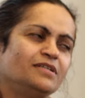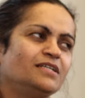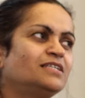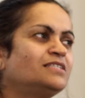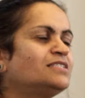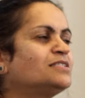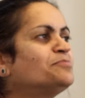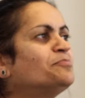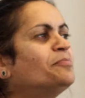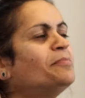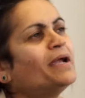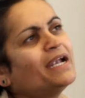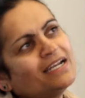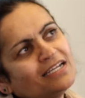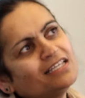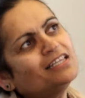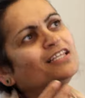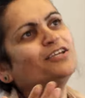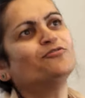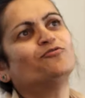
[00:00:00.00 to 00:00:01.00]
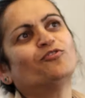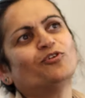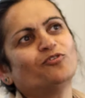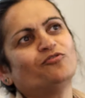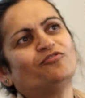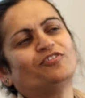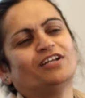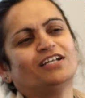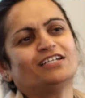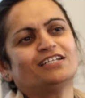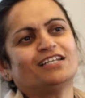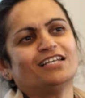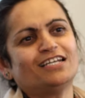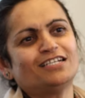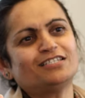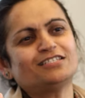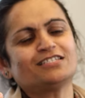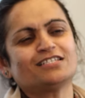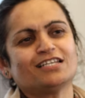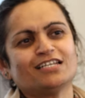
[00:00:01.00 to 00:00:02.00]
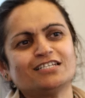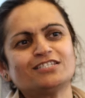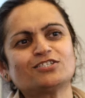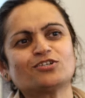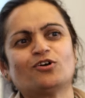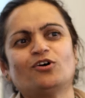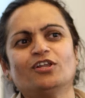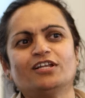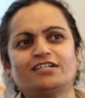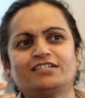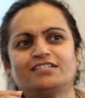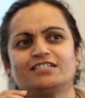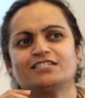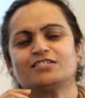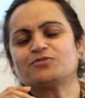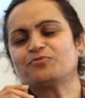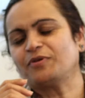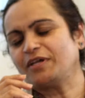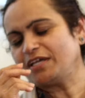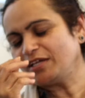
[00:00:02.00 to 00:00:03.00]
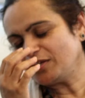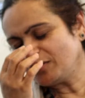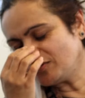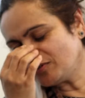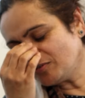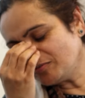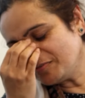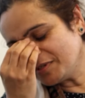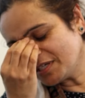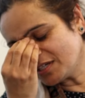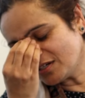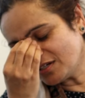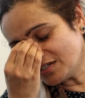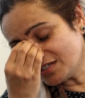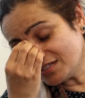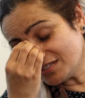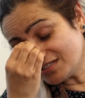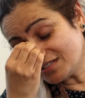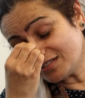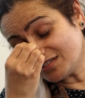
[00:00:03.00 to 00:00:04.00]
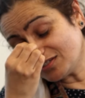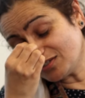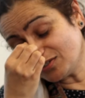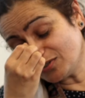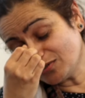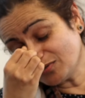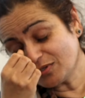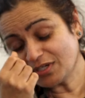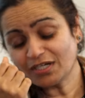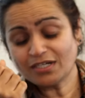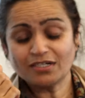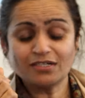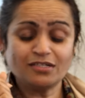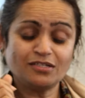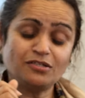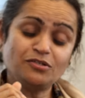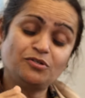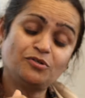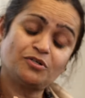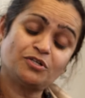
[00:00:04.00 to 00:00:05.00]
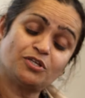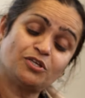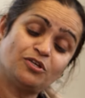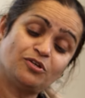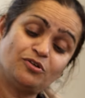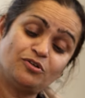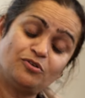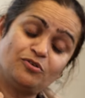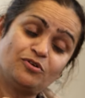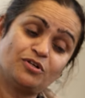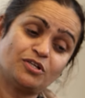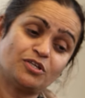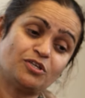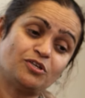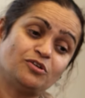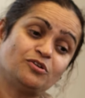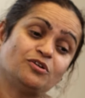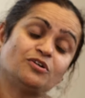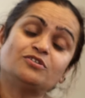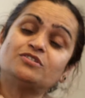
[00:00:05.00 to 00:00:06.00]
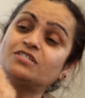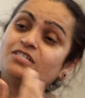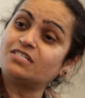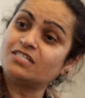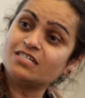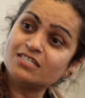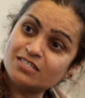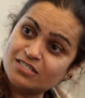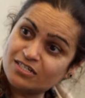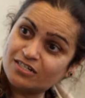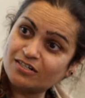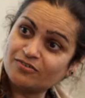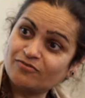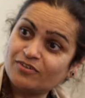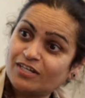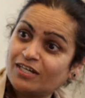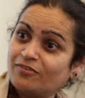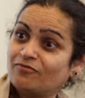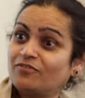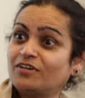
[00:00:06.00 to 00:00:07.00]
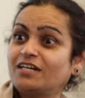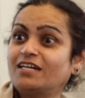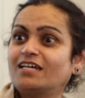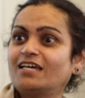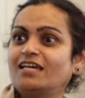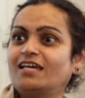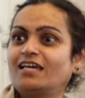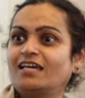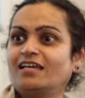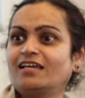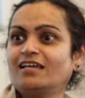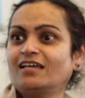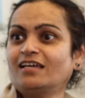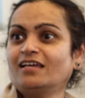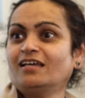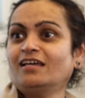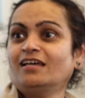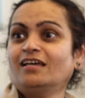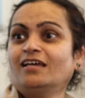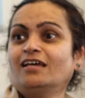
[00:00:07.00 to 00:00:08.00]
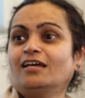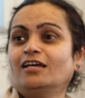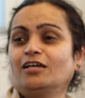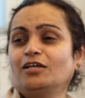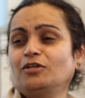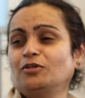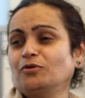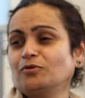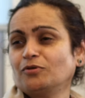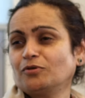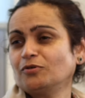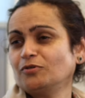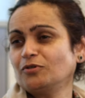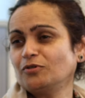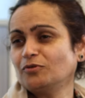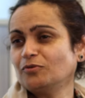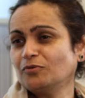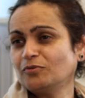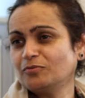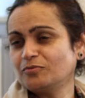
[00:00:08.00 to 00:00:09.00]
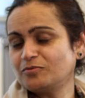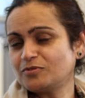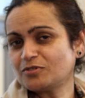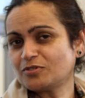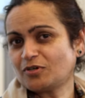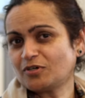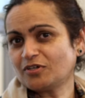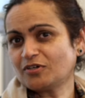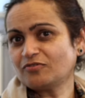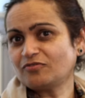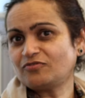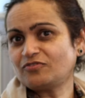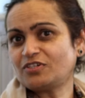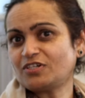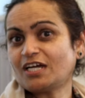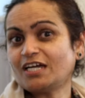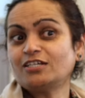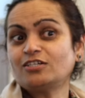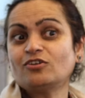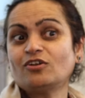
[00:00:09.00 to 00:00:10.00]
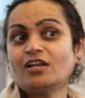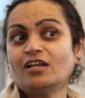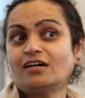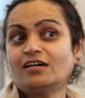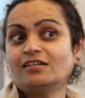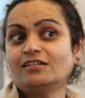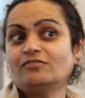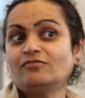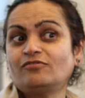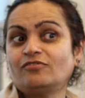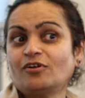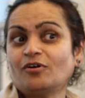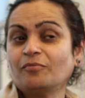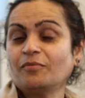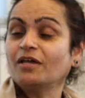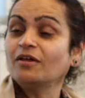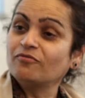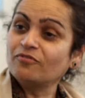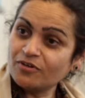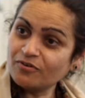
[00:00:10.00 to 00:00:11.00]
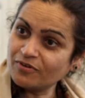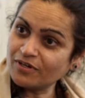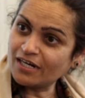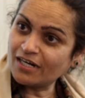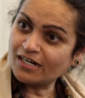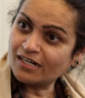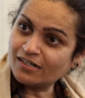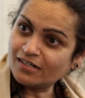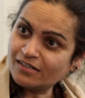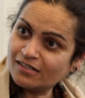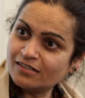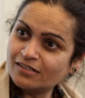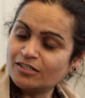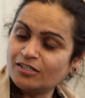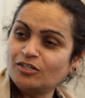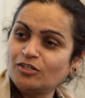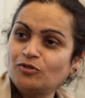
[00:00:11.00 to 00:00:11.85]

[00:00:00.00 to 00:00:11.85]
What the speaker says: It's mentally fulfilled. Let's call it this way, because your curiosity is driven every day. You sort of try to learn from everywhere.